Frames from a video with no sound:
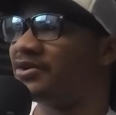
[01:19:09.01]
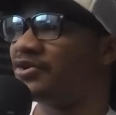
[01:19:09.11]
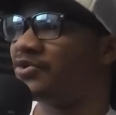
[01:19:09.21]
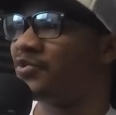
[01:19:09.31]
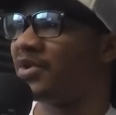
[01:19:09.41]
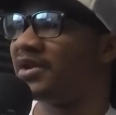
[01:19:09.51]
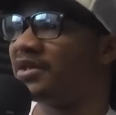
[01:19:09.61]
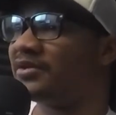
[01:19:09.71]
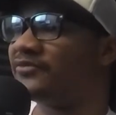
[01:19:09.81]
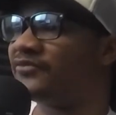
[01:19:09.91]
waiting
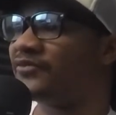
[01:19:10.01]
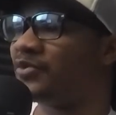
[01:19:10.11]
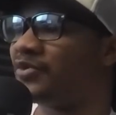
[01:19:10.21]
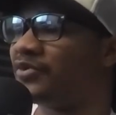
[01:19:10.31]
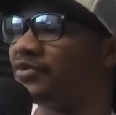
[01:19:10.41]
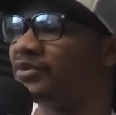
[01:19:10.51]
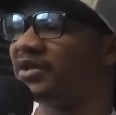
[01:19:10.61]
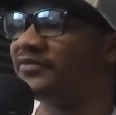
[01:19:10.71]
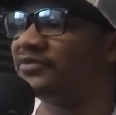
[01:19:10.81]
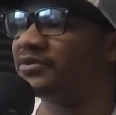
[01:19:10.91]
for
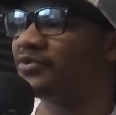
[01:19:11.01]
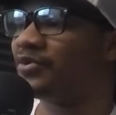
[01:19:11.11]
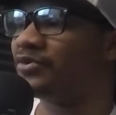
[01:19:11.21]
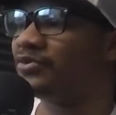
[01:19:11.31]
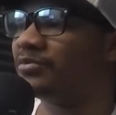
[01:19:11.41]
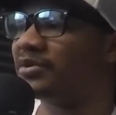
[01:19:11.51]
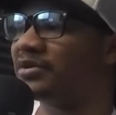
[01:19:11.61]
Lyft or Uber,